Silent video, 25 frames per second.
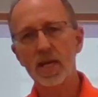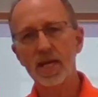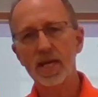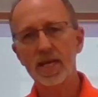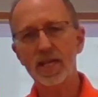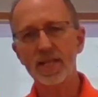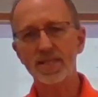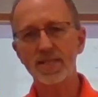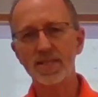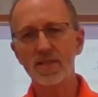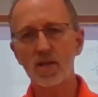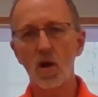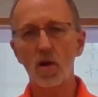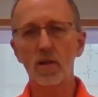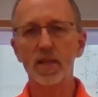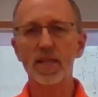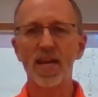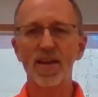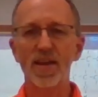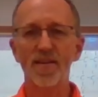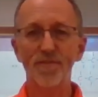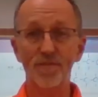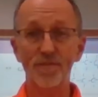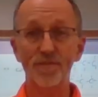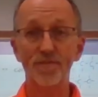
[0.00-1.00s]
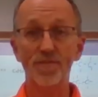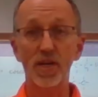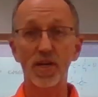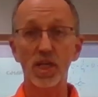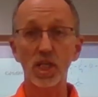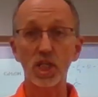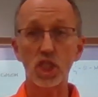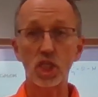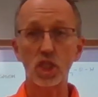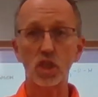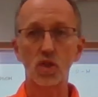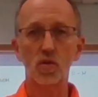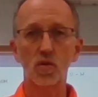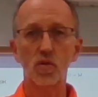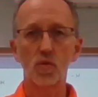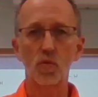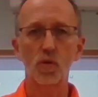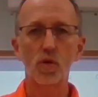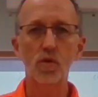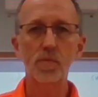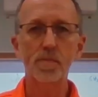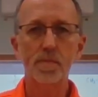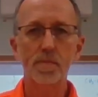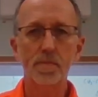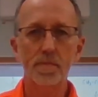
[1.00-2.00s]
It's called a functional
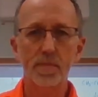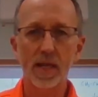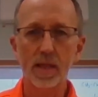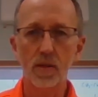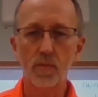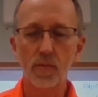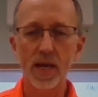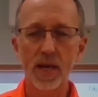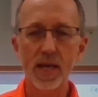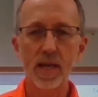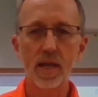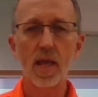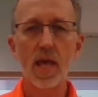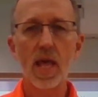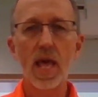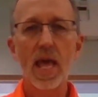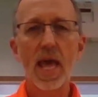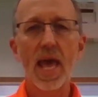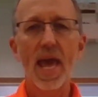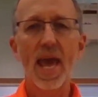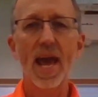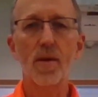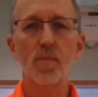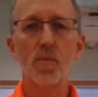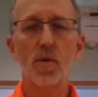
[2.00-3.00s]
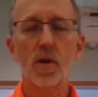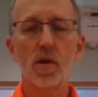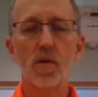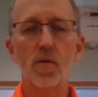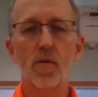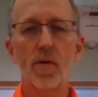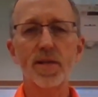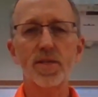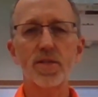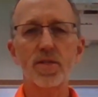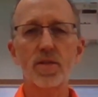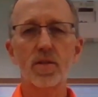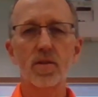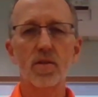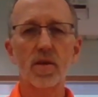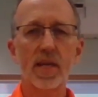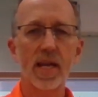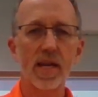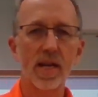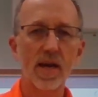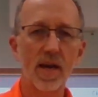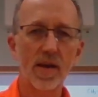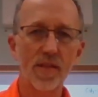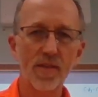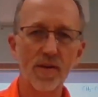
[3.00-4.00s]
group, by the way. And we're going to look
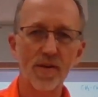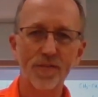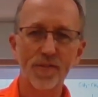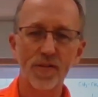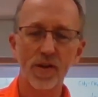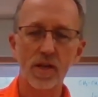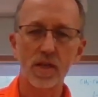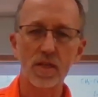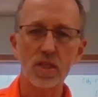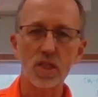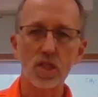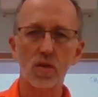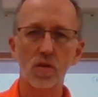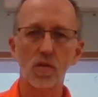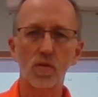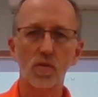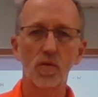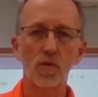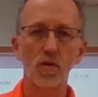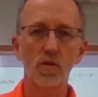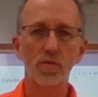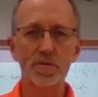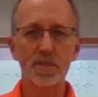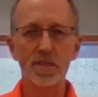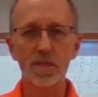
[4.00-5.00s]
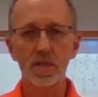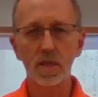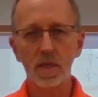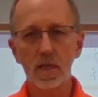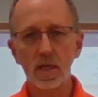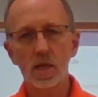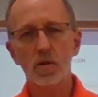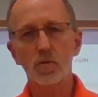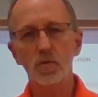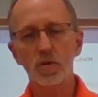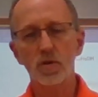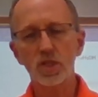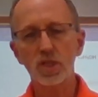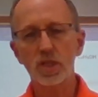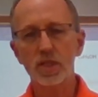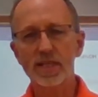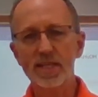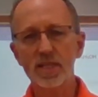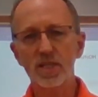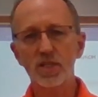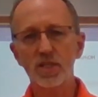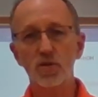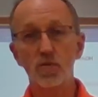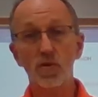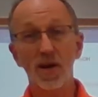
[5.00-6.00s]
at other functional groups which
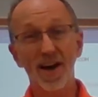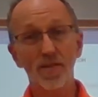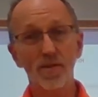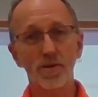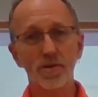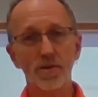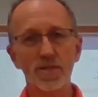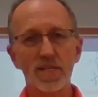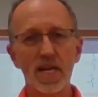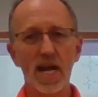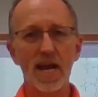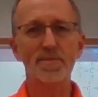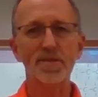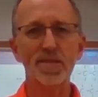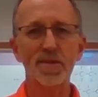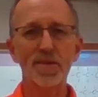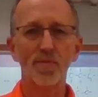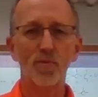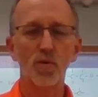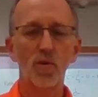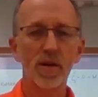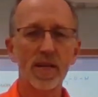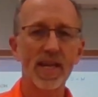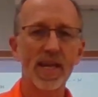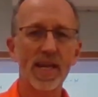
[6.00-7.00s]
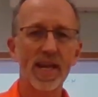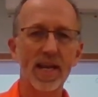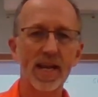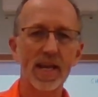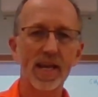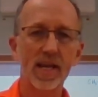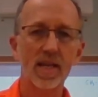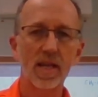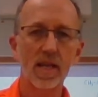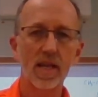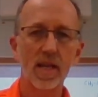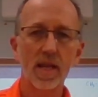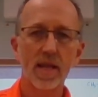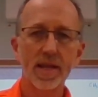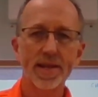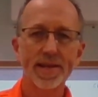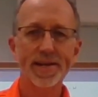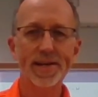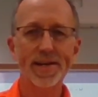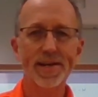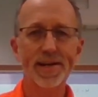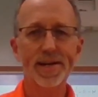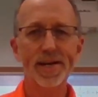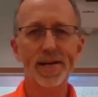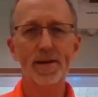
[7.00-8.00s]
lead to other types of organic
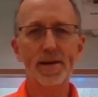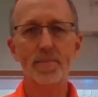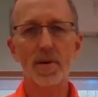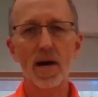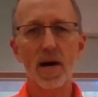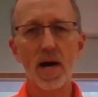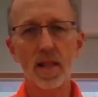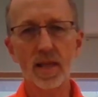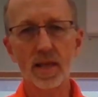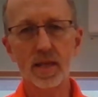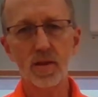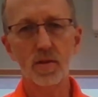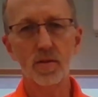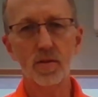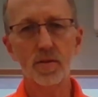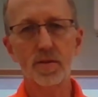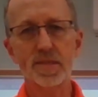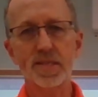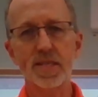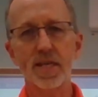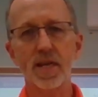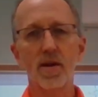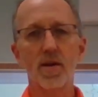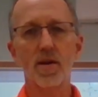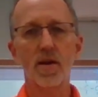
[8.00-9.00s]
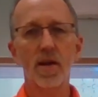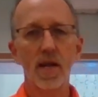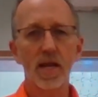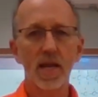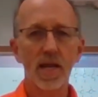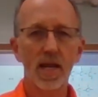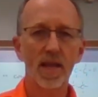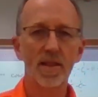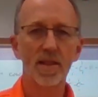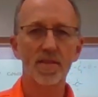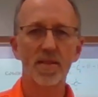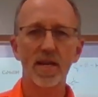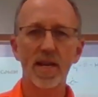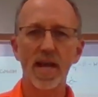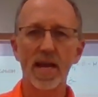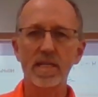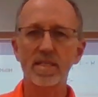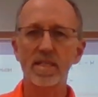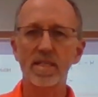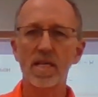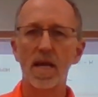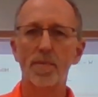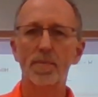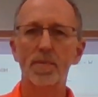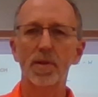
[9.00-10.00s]
molecules here in the
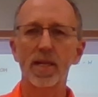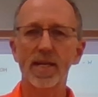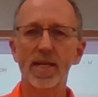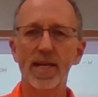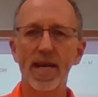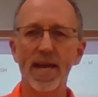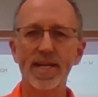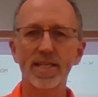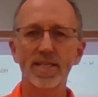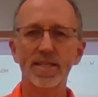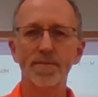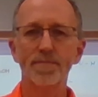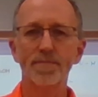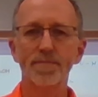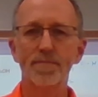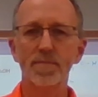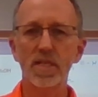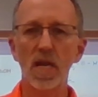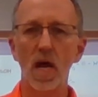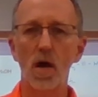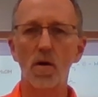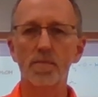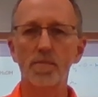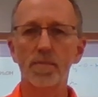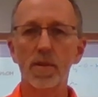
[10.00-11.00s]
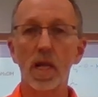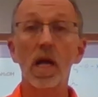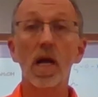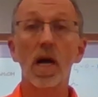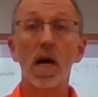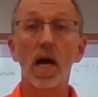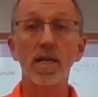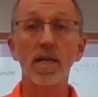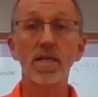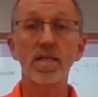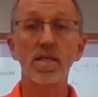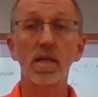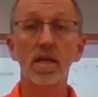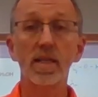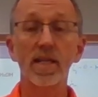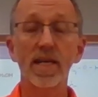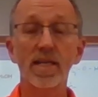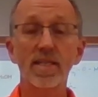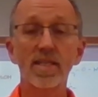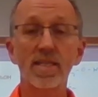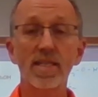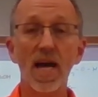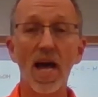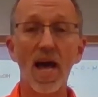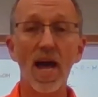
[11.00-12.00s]
next couple of days. So until
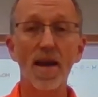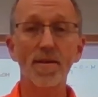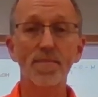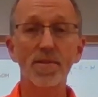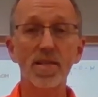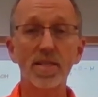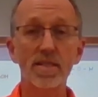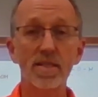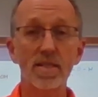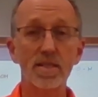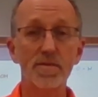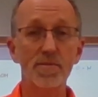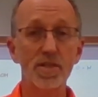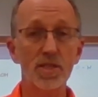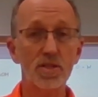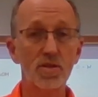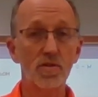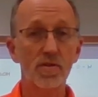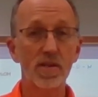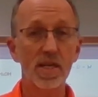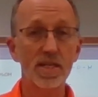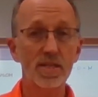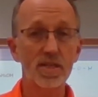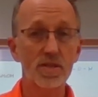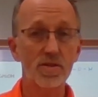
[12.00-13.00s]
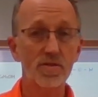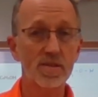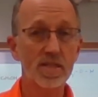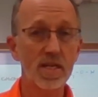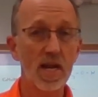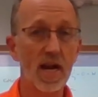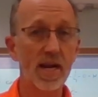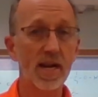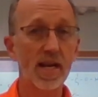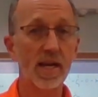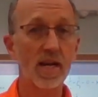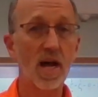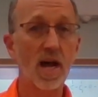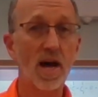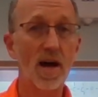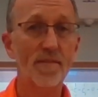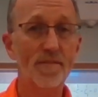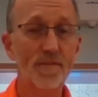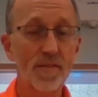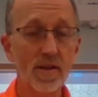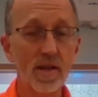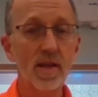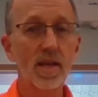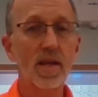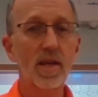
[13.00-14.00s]
next time, this is Mr. Keister signing
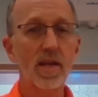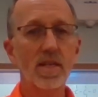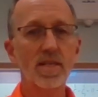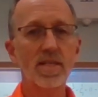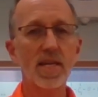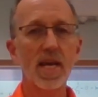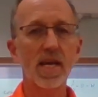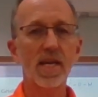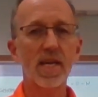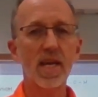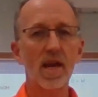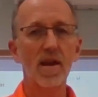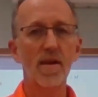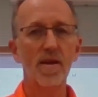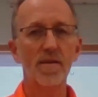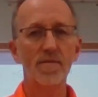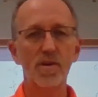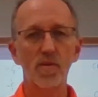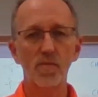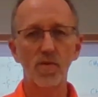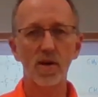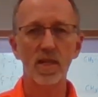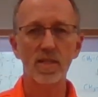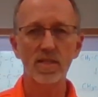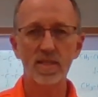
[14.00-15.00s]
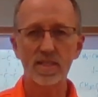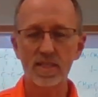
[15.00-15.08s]
off. Take care, everyone.